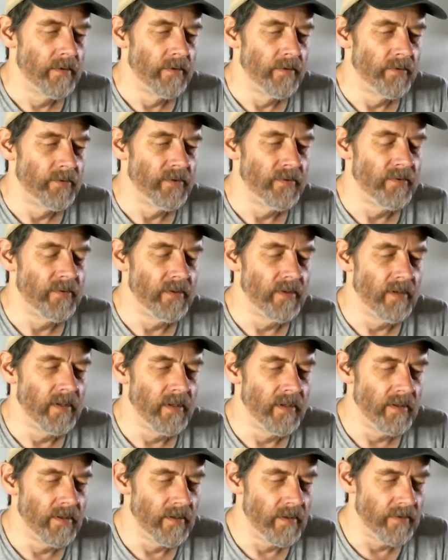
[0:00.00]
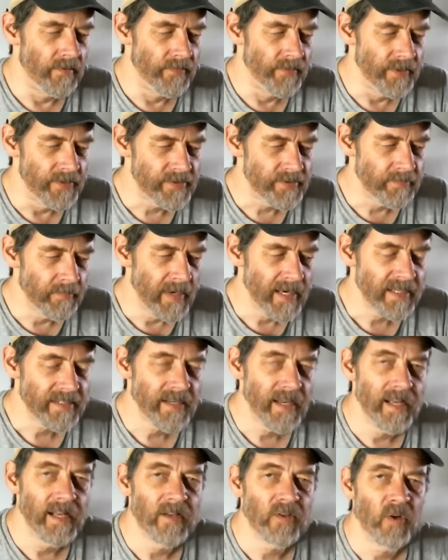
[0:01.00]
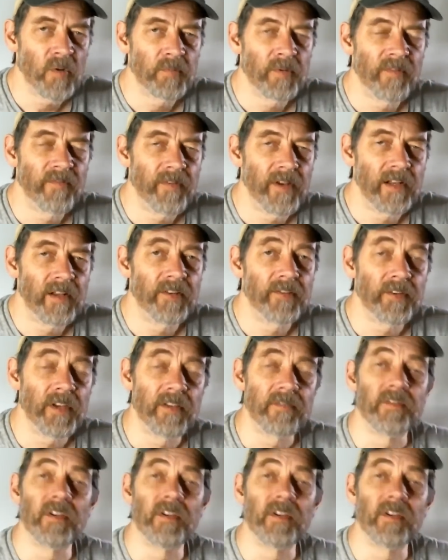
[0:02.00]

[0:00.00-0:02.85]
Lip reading: So this makes a helicopter fairly safe.